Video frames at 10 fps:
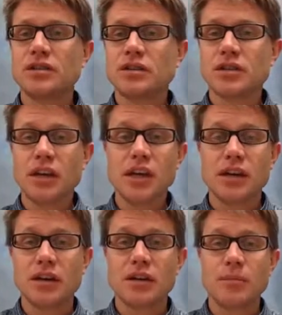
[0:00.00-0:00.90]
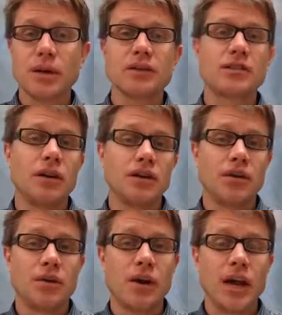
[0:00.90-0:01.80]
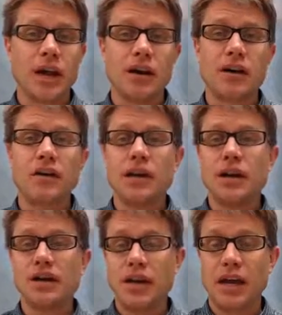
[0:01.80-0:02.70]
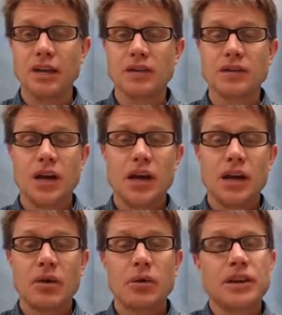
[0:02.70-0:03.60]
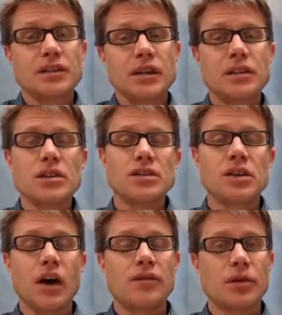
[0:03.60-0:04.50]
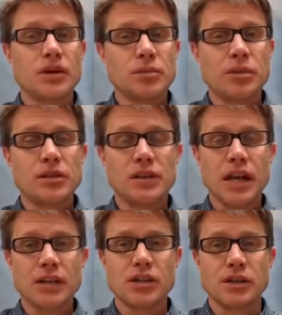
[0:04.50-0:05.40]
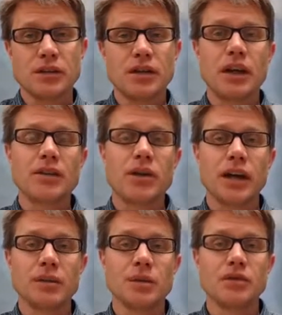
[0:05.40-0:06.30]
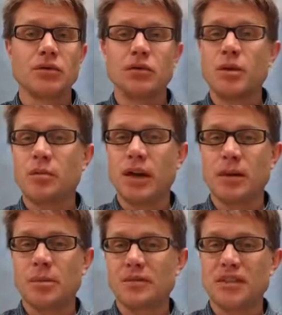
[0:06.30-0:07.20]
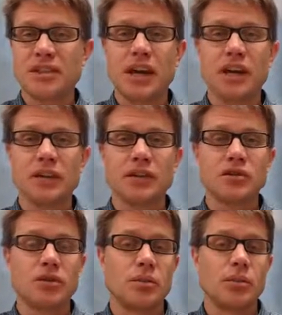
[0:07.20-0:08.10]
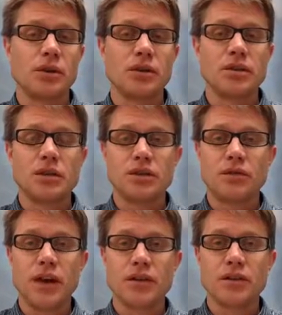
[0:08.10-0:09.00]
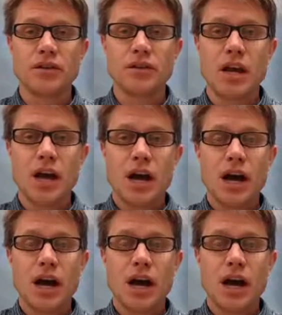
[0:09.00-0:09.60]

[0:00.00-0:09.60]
is skin, but it's also hair and nails. And what that does is offer us protection. In other animals it would be made up of scales, or in birds it's feathers.